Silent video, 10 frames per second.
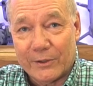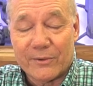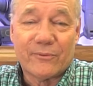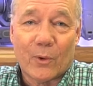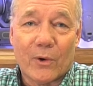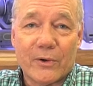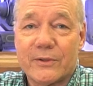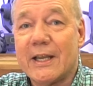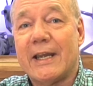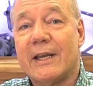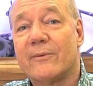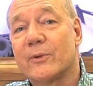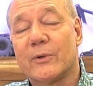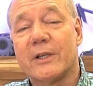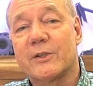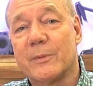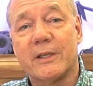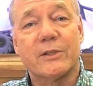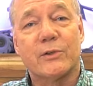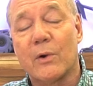the fourth day of
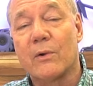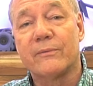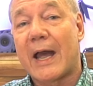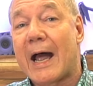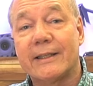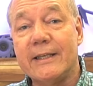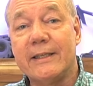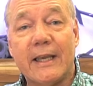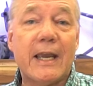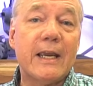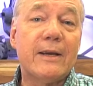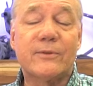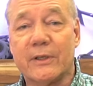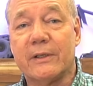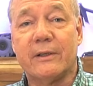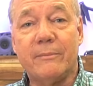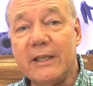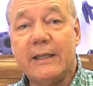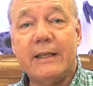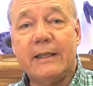Christmas, Drone Valley gave to
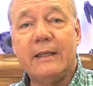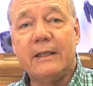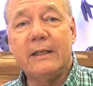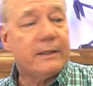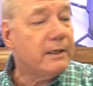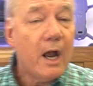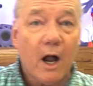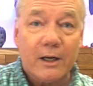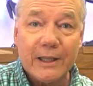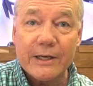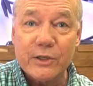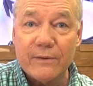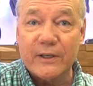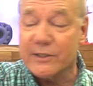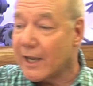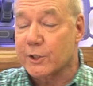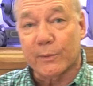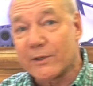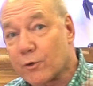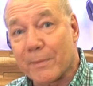me a collection of
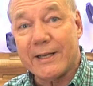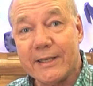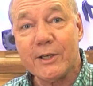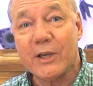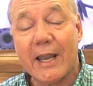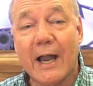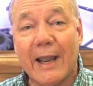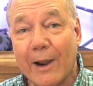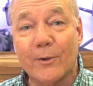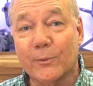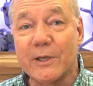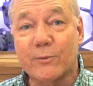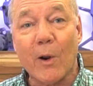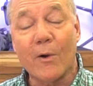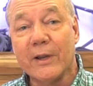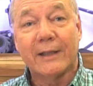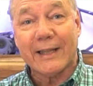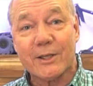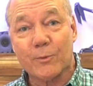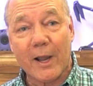accessories for my DJI Air 3 drone.
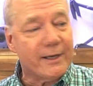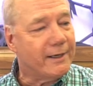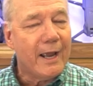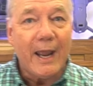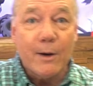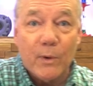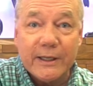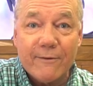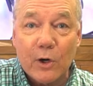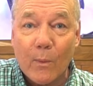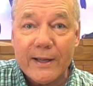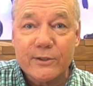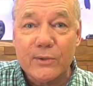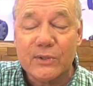That's right, and we're giving away two